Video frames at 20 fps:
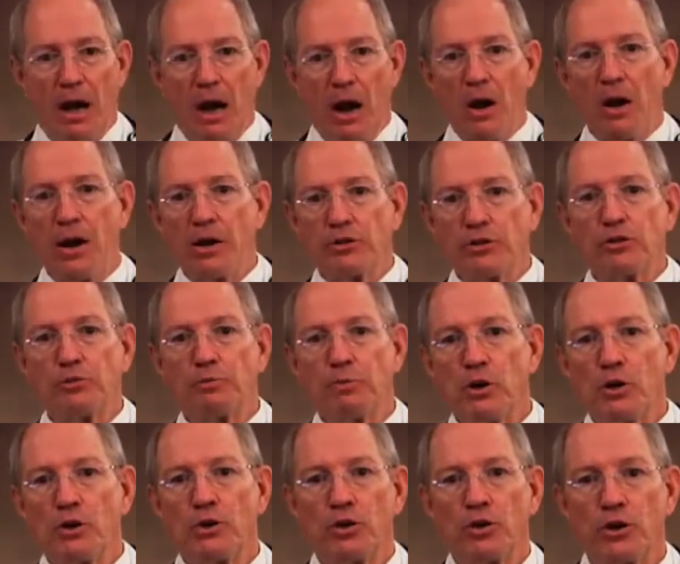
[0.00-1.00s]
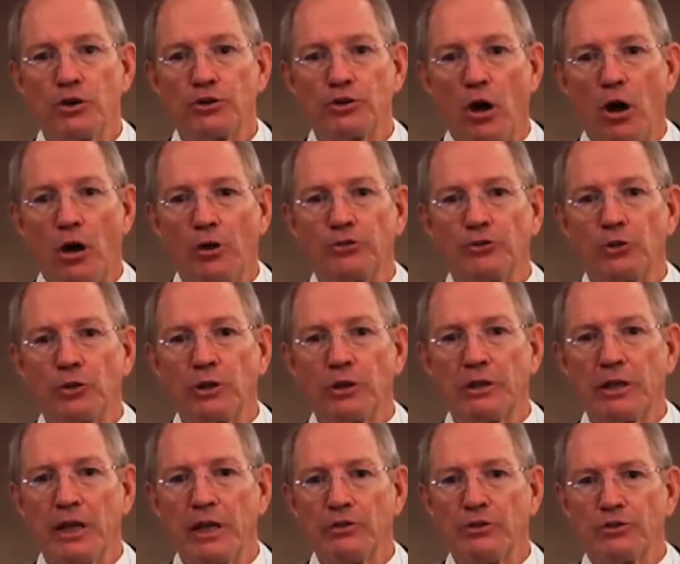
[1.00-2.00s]
Ariix's Pure Nourish also
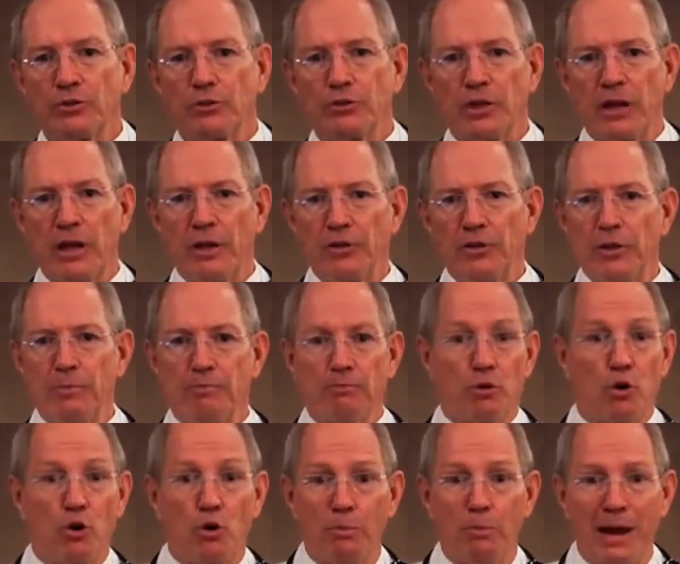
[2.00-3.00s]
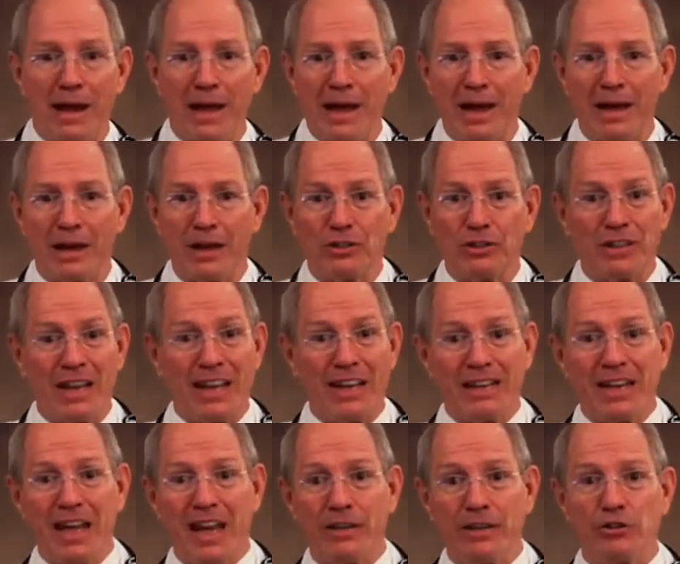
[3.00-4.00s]
contains those healthy probiotics
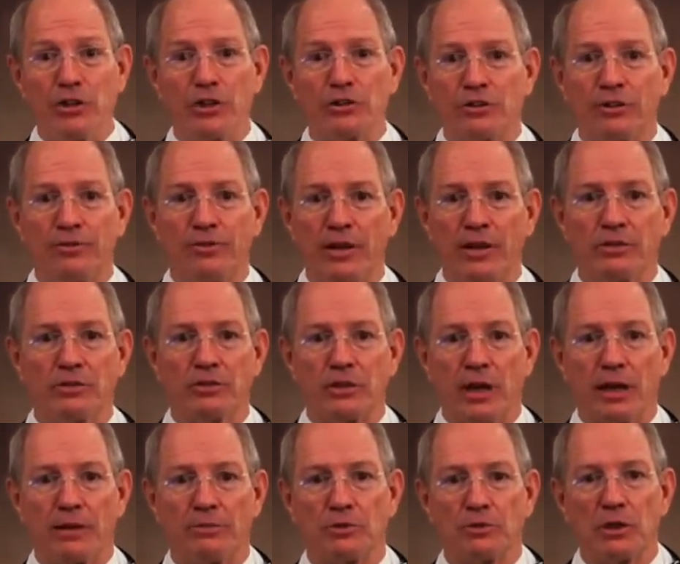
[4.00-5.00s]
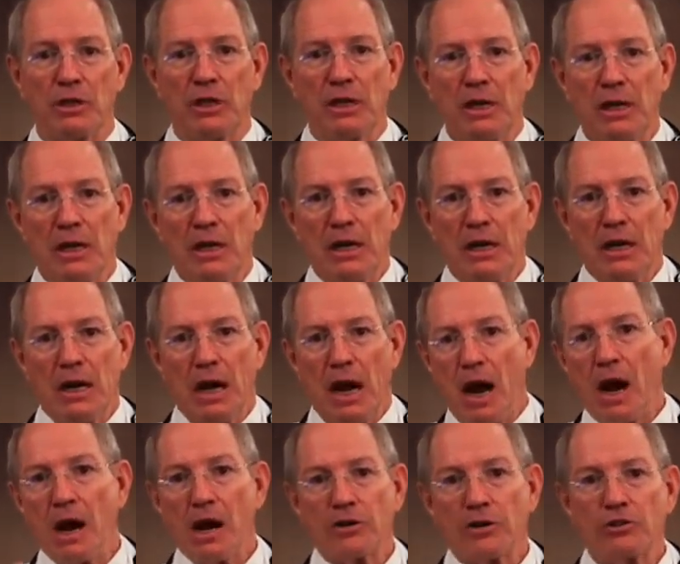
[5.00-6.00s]
and digestive enzymes.
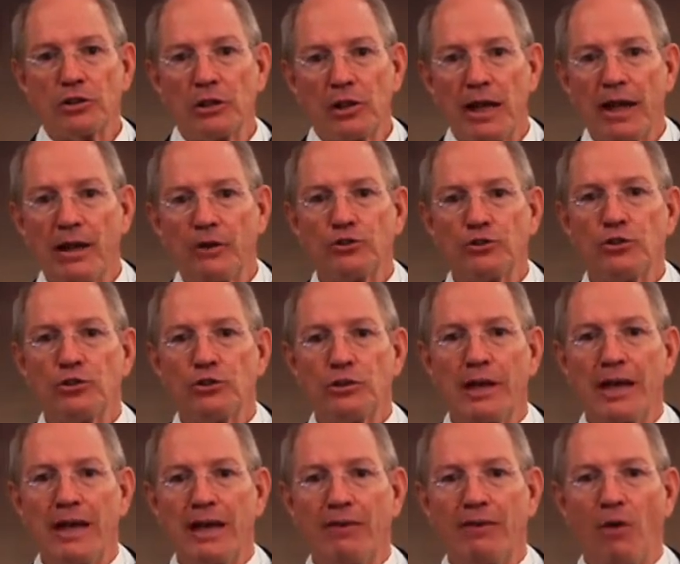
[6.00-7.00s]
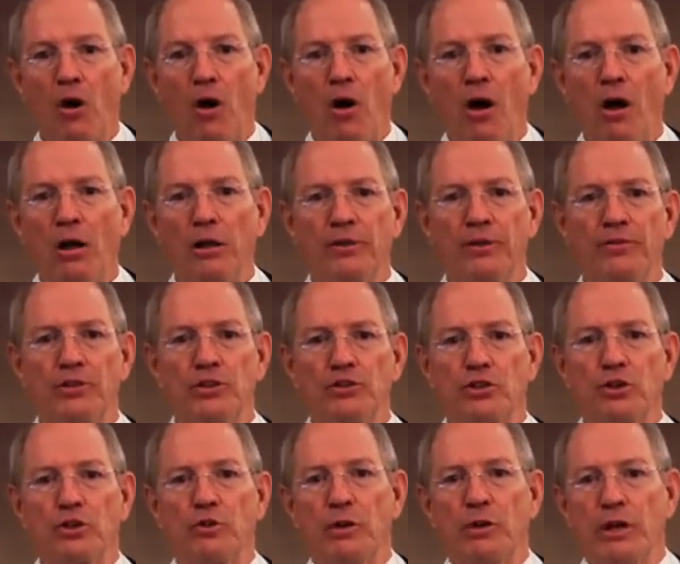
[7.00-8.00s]
Ariix allows you to have all of
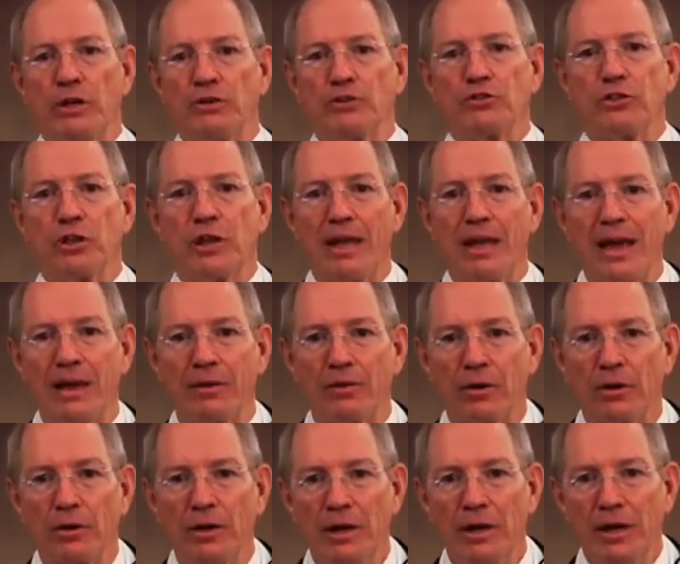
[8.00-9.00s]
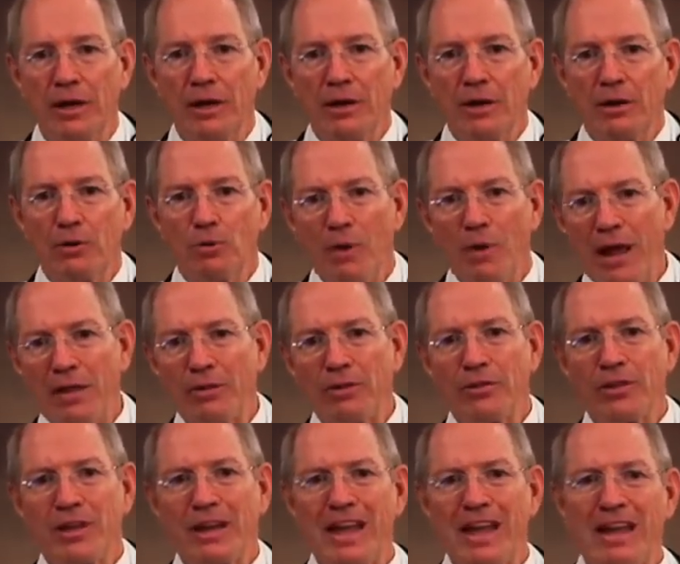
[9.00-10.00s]
these ingredients together
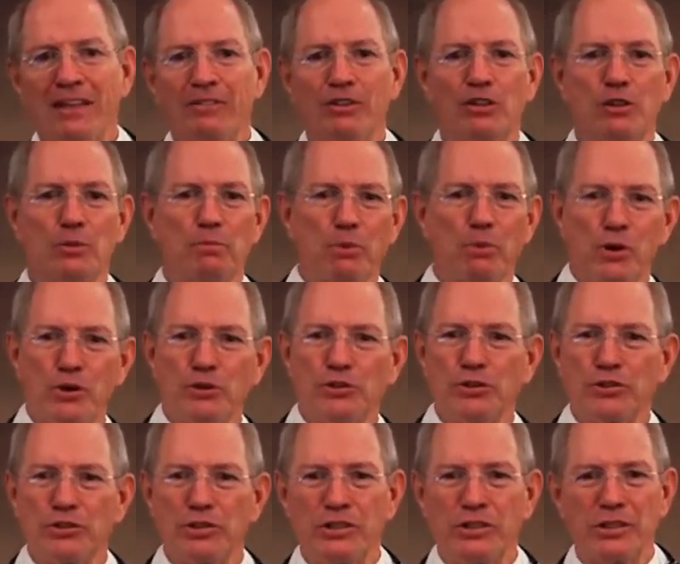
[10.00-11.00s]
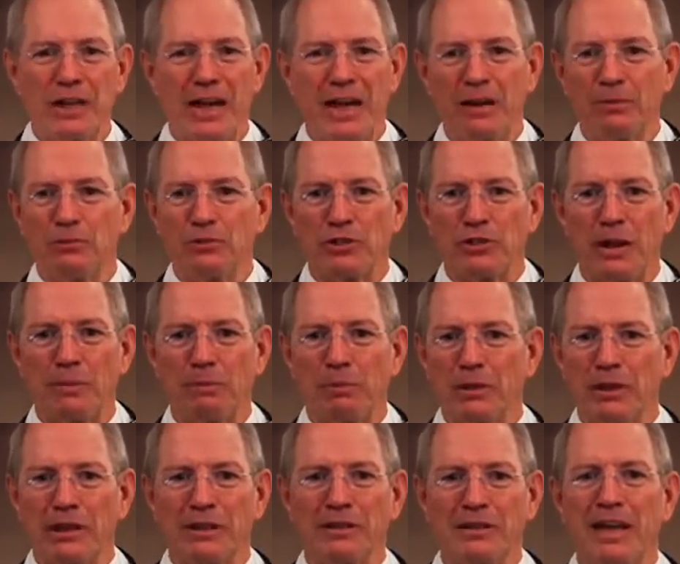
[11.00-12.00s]
rather than having to purchase these items
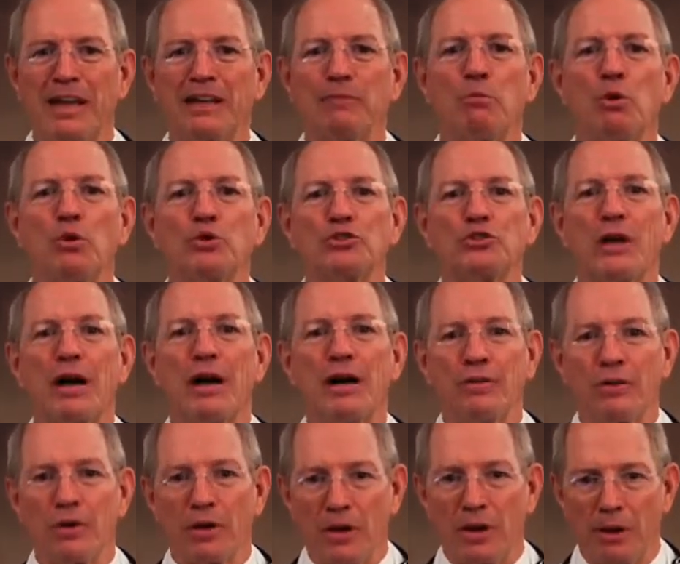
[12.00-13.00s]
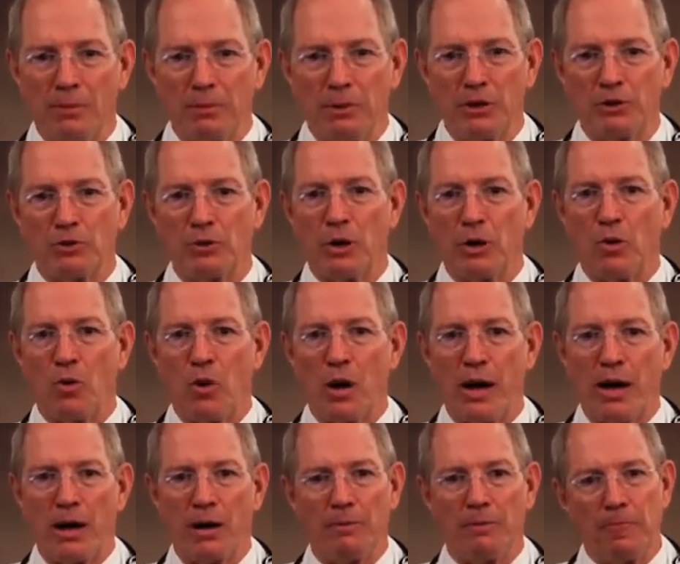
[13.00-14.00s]
separately like most other companies
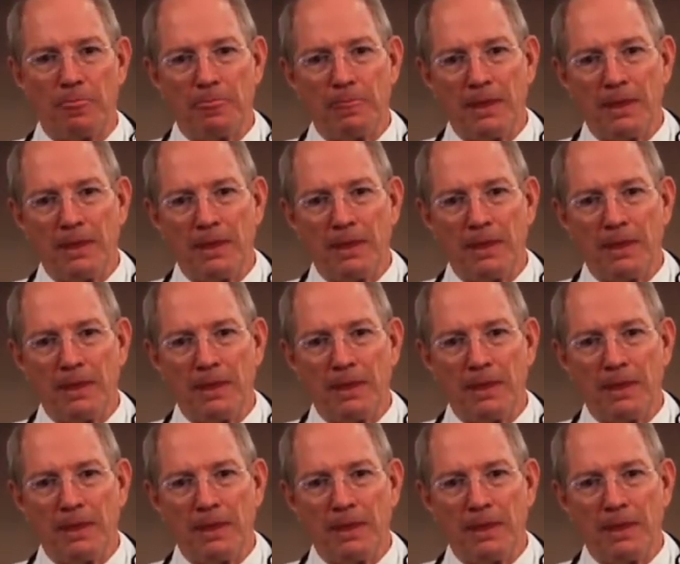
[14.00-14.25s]
require.